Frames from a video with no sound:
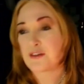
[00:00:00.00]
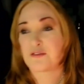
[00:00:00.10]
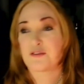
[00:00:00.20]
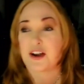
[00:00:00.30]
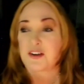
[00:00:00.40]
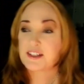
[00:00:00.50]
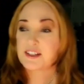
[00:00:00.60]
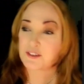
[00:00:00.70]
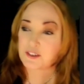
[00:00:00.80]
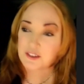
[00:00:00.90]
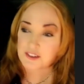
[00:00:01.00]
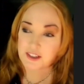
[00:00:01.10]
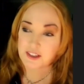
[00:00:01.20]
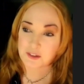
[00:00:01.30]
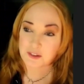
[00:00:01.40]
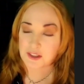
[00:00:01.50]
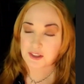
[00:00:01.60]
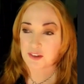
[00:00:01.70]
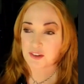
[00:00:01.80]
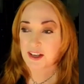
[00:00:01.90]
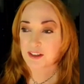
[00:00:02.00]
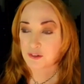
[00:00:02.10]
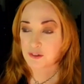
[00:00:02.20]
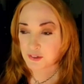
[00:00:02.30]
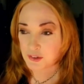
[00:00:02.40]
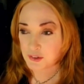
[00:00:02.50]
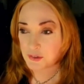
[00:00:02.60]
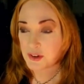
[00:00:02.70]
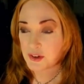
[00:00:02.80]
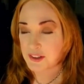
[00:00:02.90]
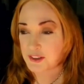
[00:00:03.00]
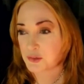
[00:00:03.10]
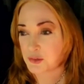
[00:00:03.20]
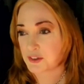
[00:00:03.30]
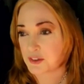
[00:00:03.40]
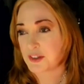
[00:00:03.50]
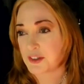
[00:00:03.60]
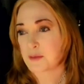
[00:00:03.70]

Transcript: very difficult to hit when you had the flu on tour.